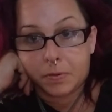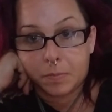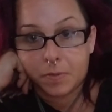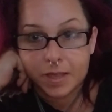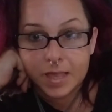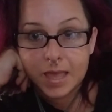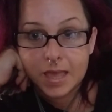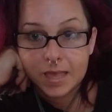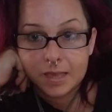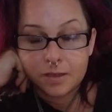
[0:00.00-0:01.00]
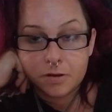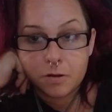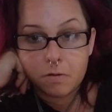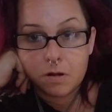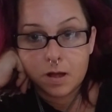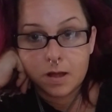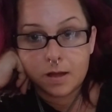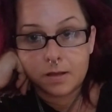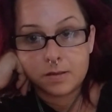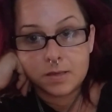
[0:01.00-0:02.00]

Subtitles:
I'm like, hey, you know,